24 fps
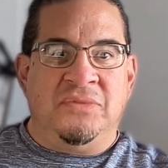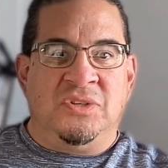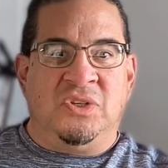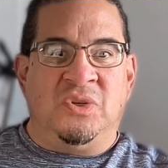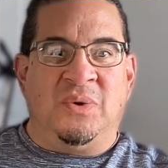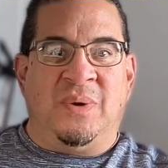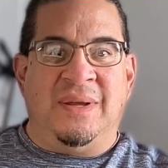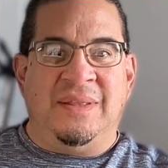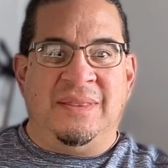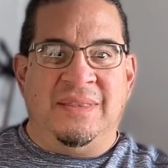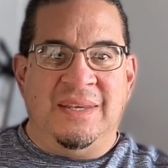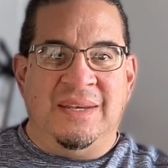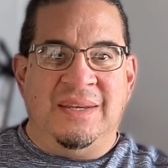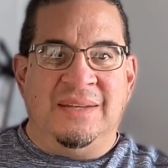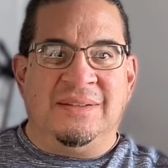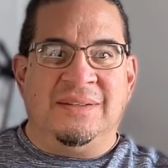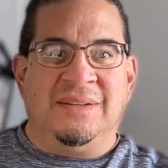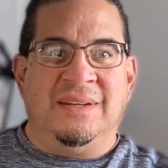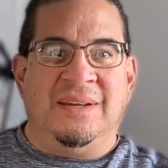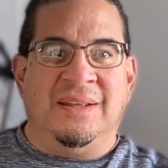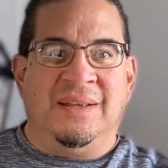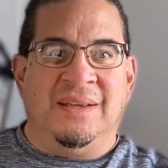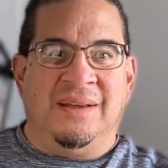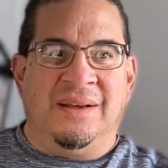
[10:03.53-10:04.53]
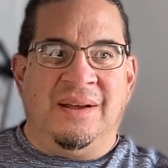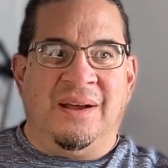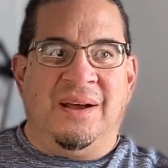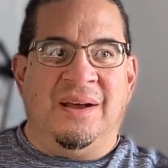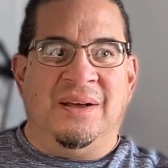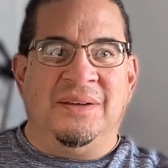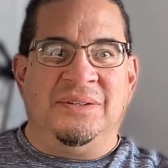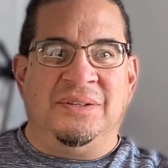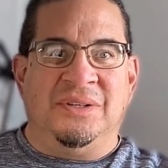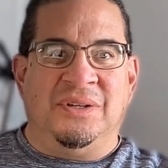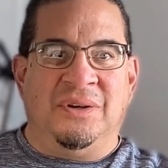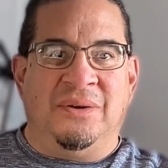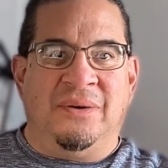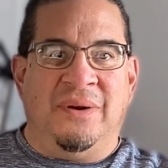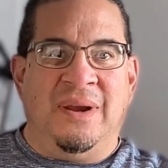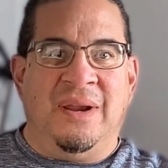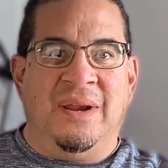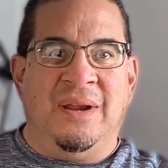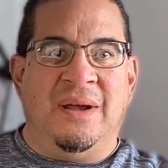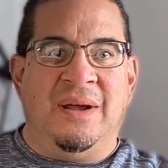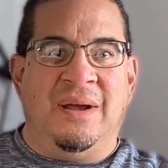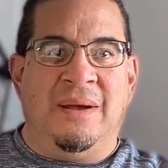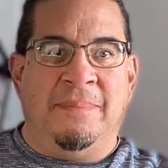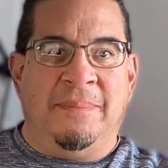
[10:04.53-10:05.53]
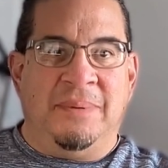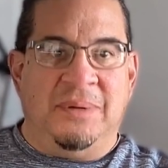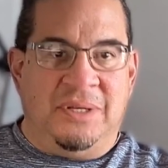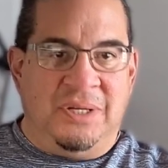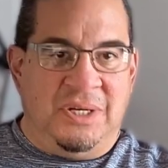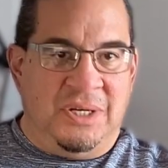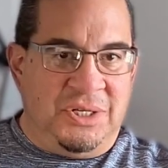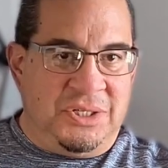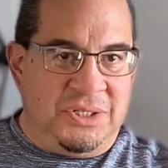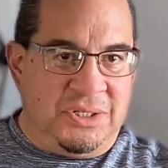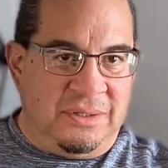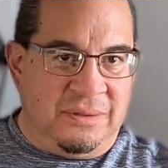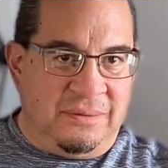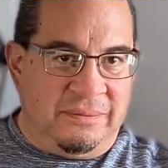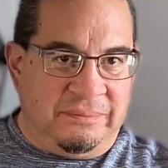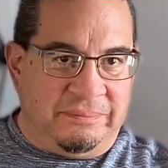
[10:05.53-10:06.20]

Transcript: So I think it's going to cause a great competition